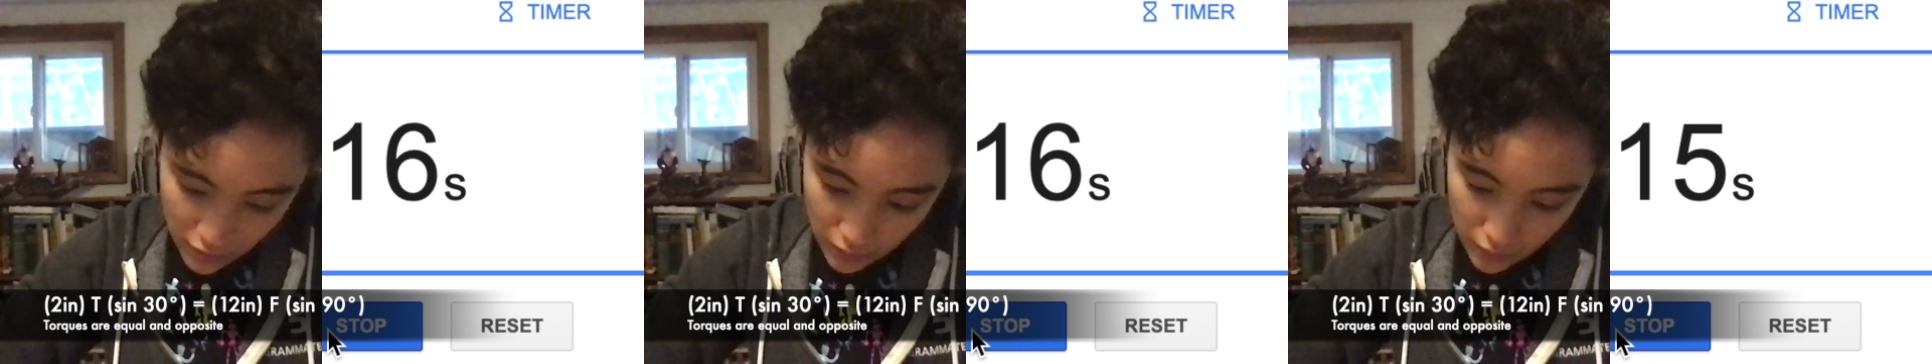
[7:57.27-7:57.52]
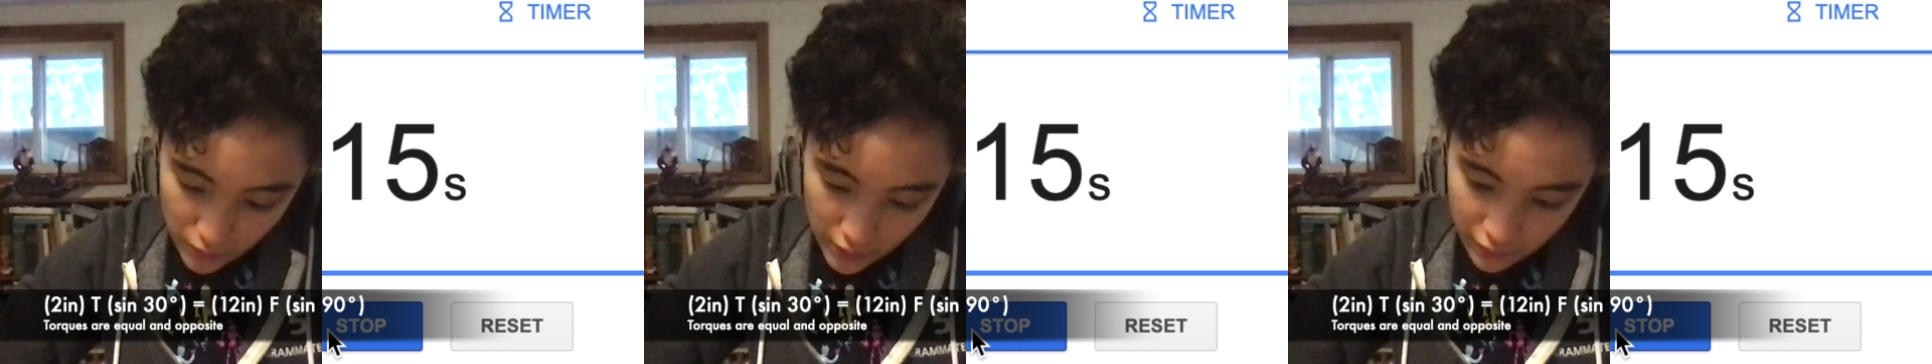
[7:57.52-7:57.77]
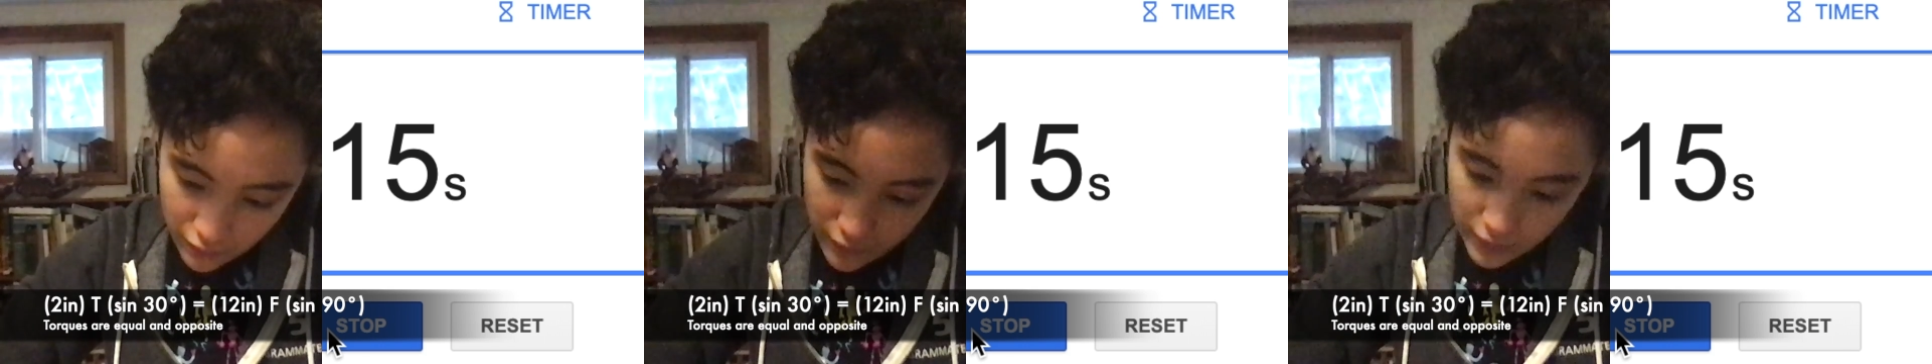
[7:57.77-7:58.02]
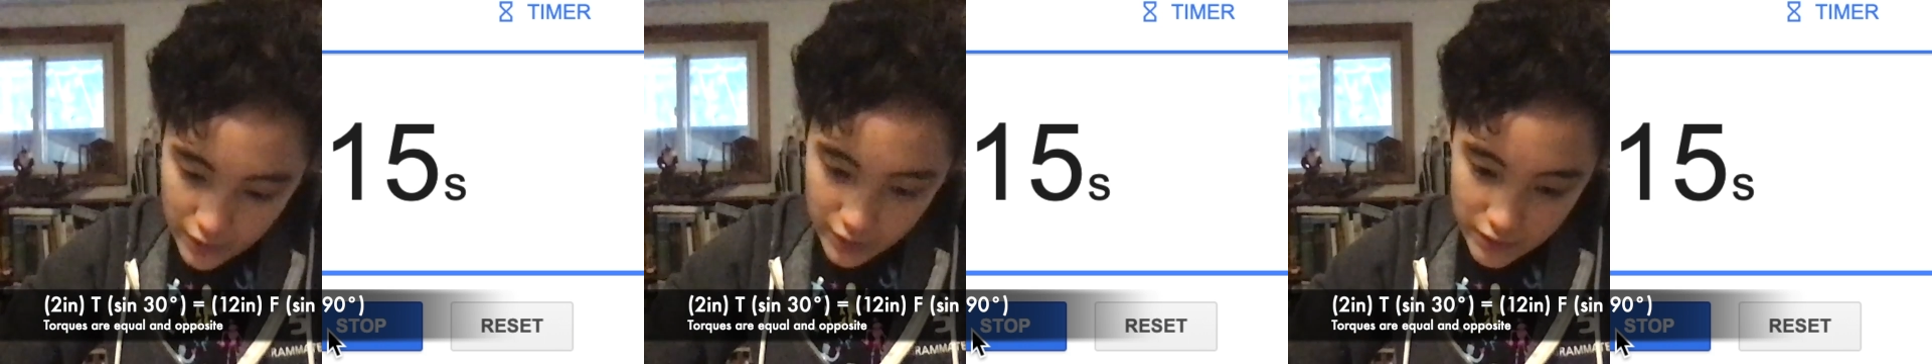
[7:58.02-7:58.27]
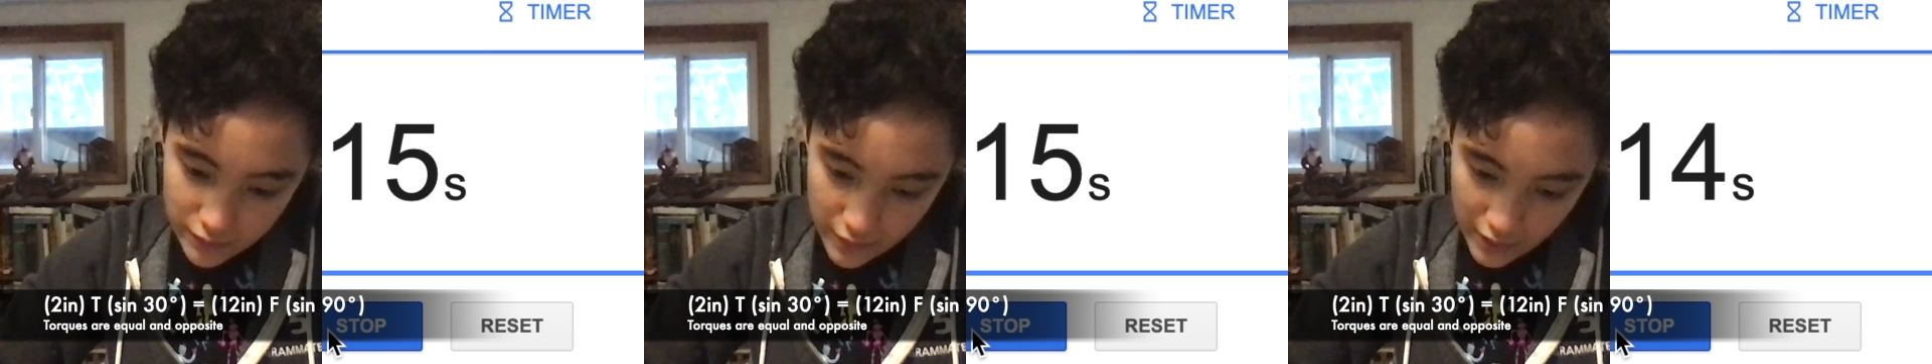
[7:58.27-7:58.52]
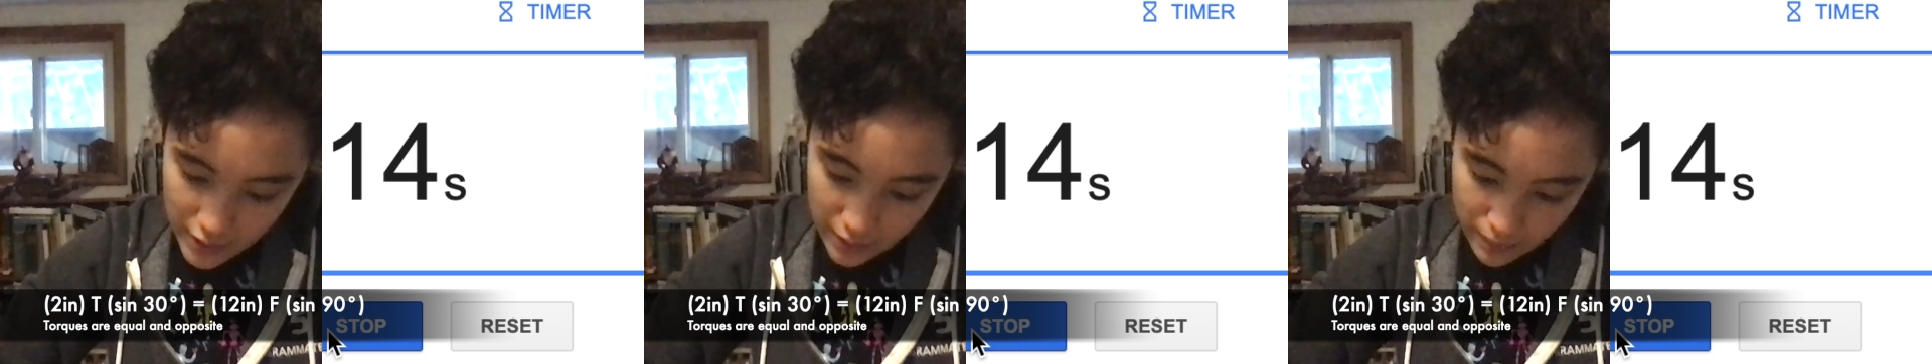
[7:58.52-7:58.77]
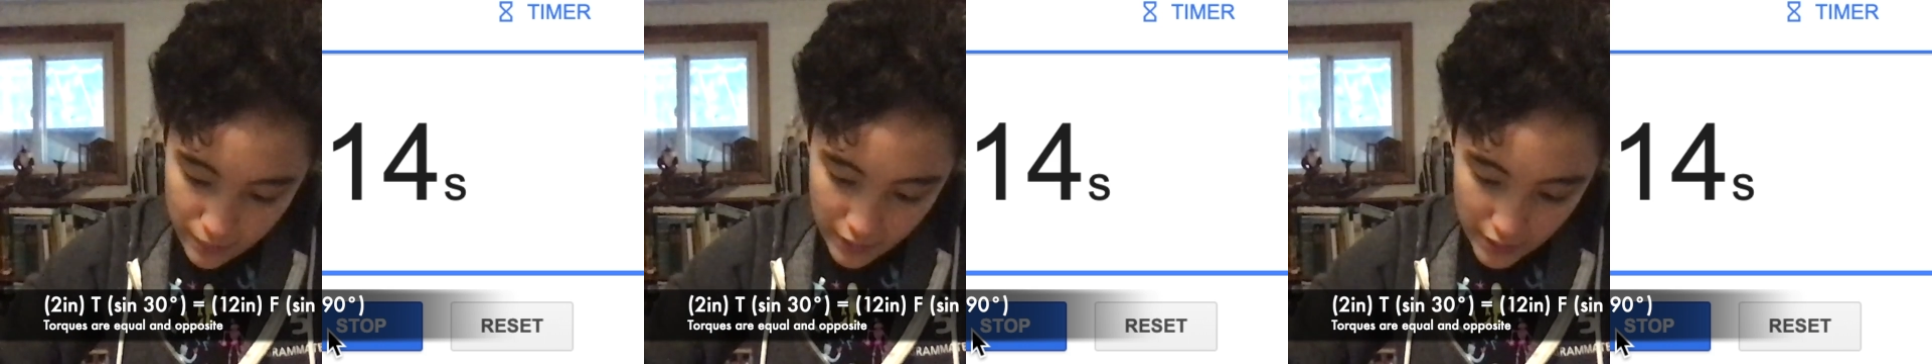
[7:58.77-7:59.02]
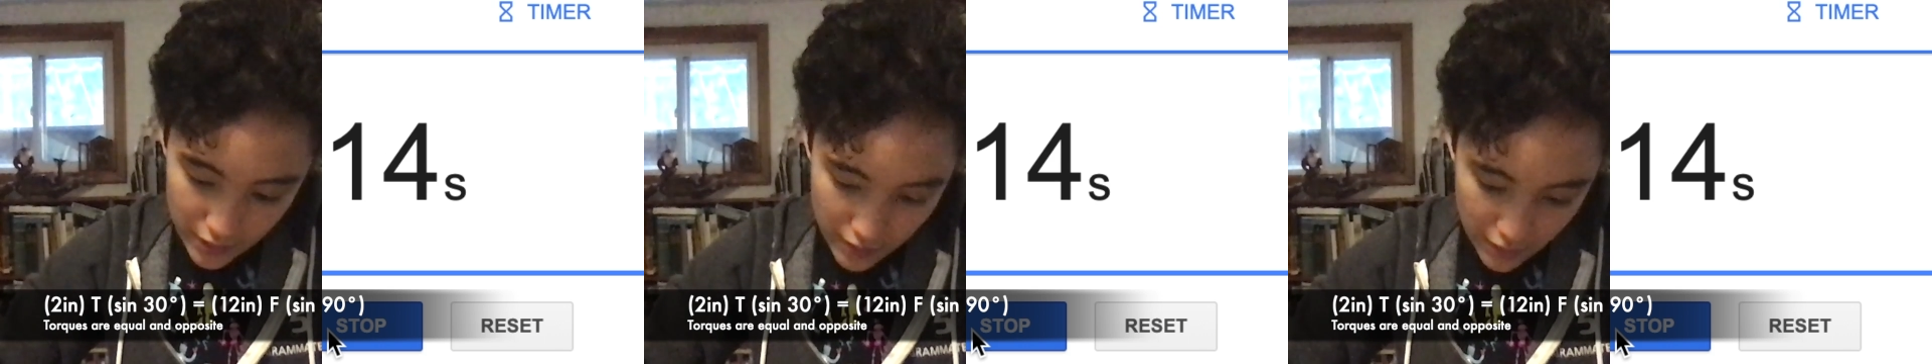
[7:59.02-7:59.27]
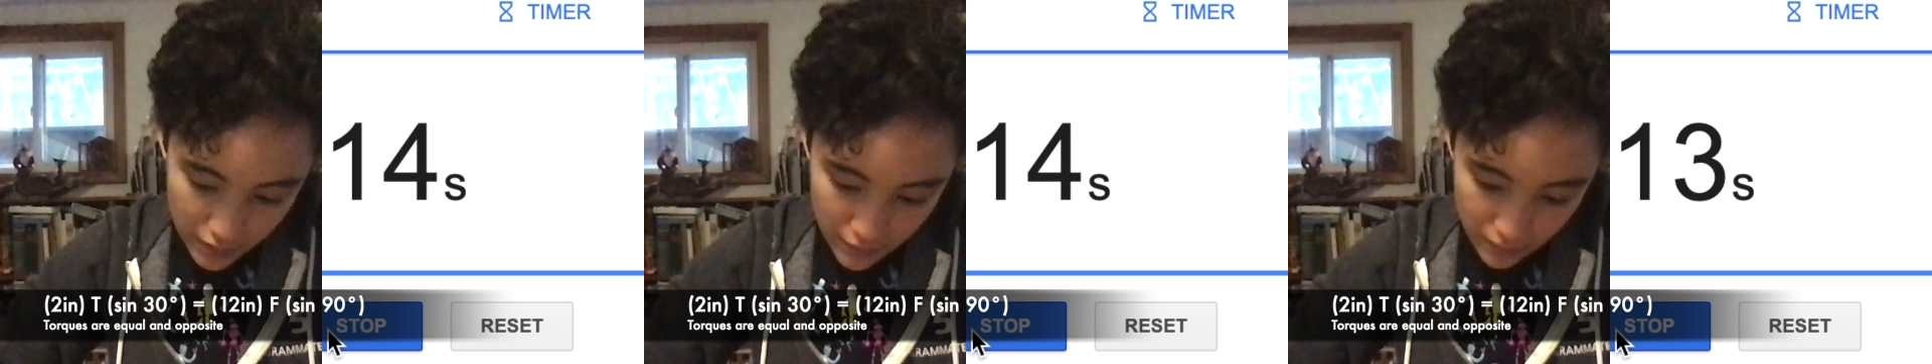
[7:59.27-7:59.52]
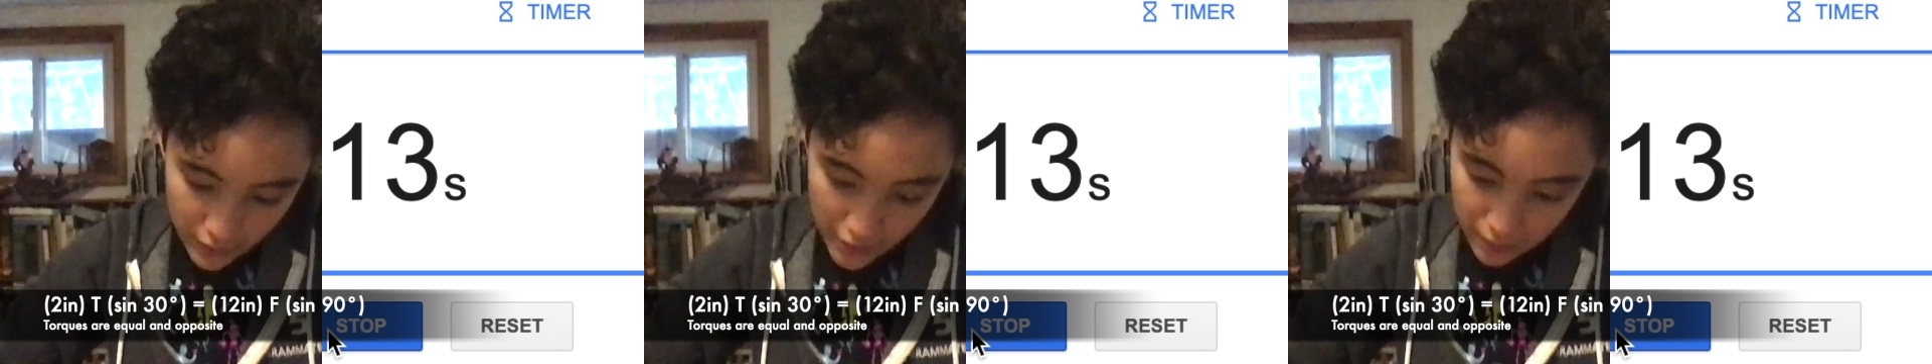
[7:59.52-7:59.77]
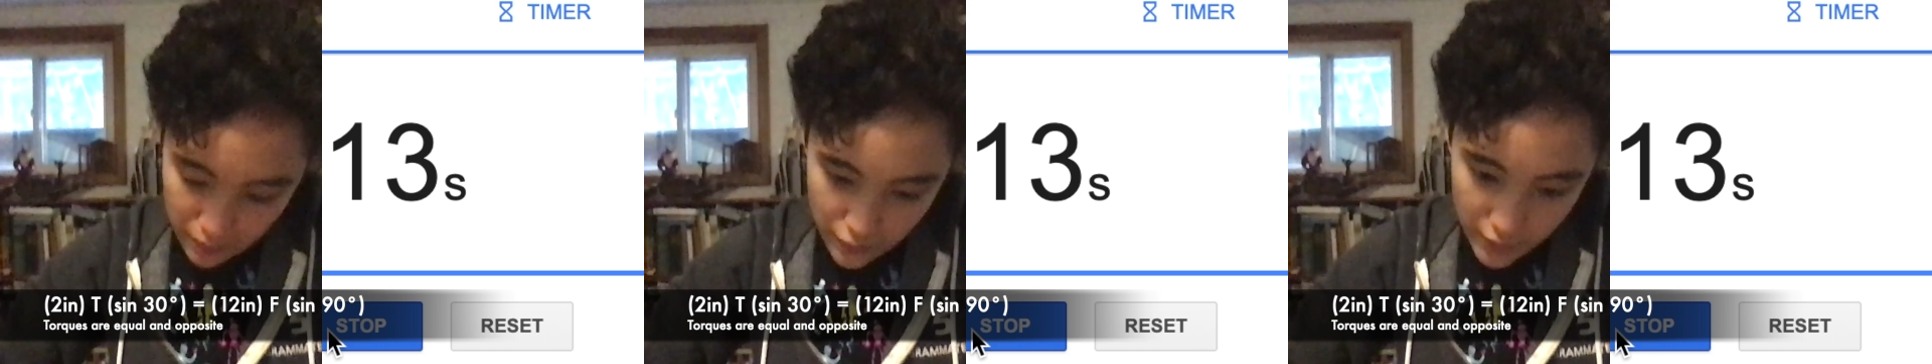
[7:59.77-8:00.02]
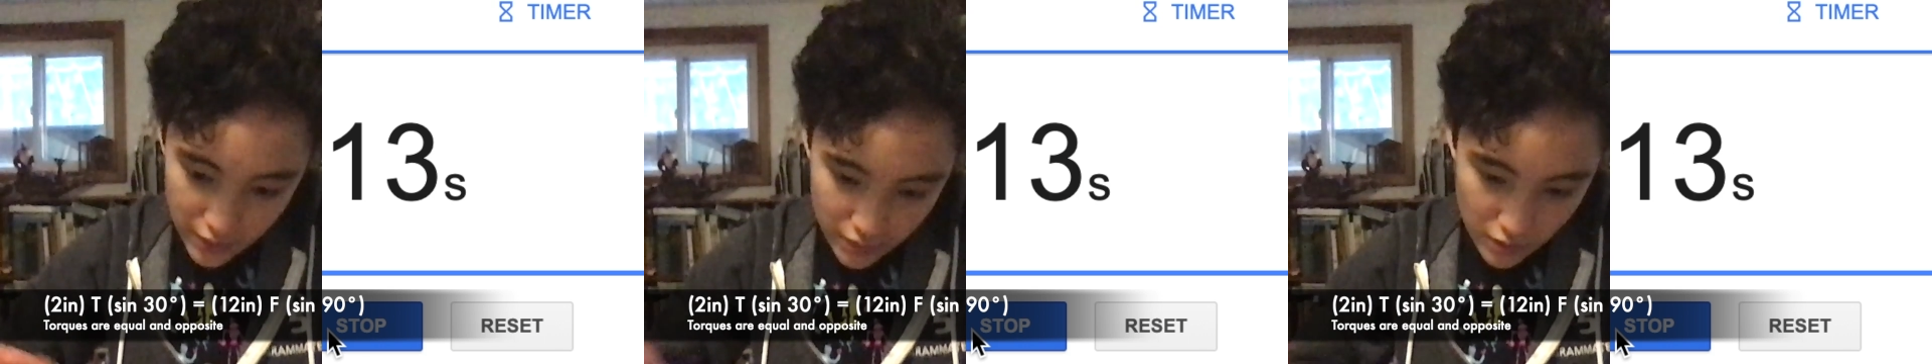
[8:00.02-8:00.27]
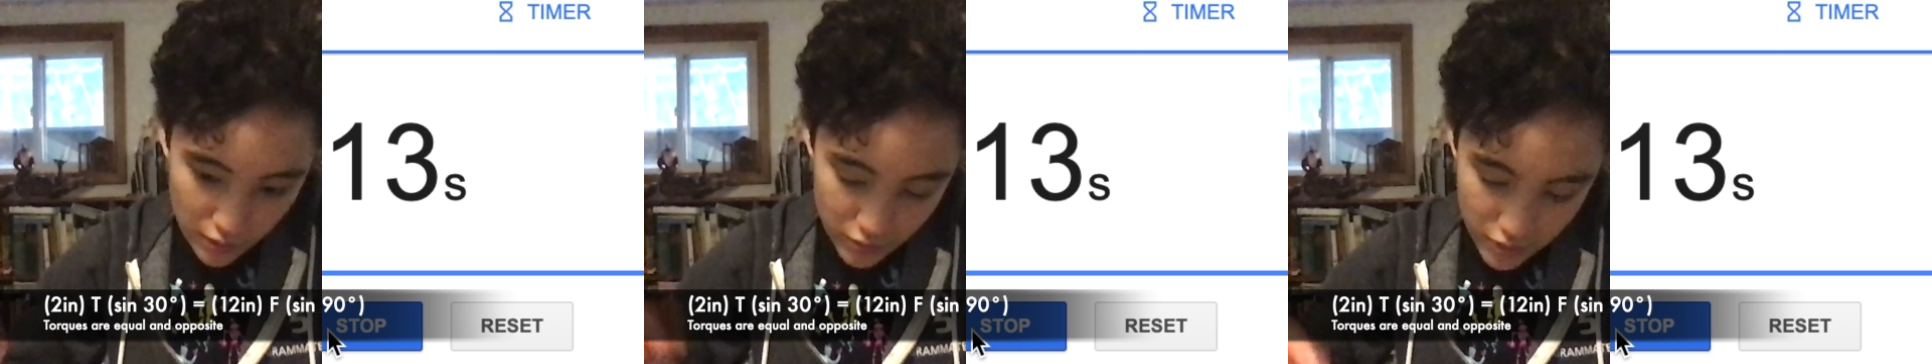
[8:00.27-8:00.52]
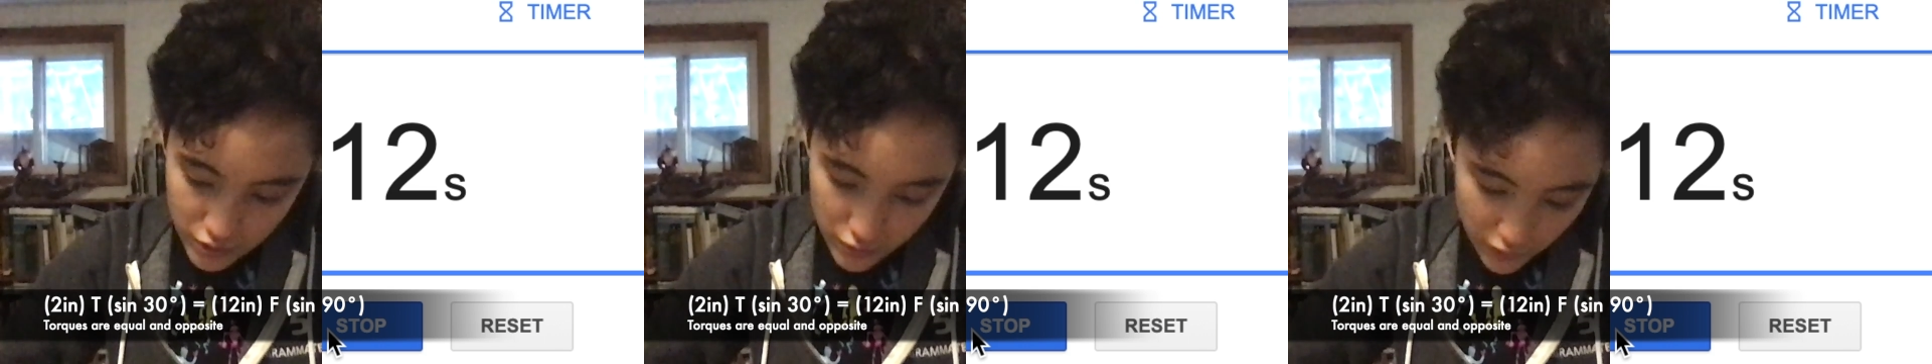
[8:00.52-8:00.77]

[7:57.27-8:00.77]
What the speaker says: 1 foot divided by like 0.02